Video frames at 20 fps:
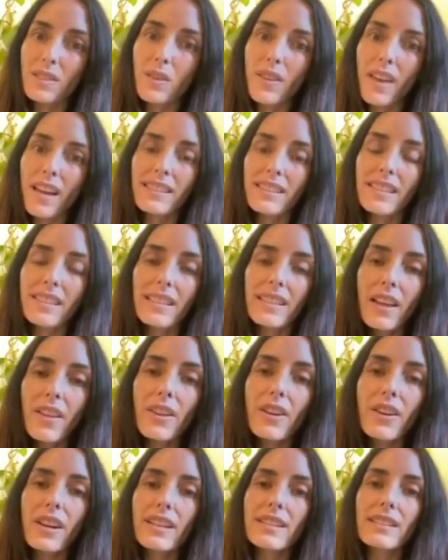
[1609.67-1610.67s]
so that's an
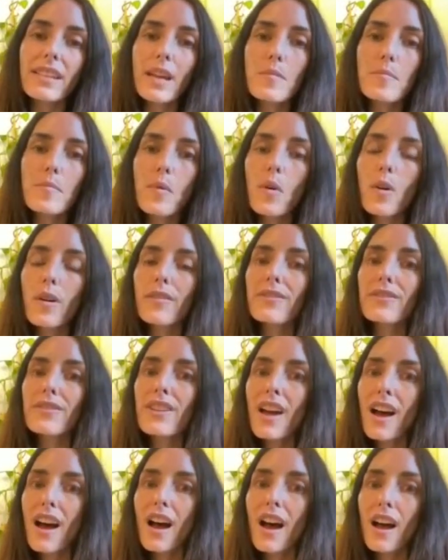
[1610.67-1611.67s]
example of
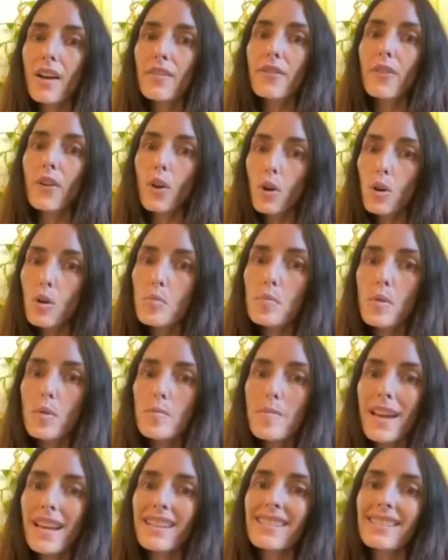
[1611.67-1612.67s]
not of herbal
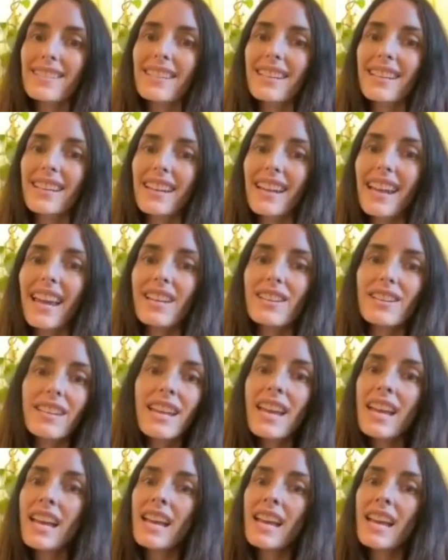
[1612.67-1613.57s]
medicine and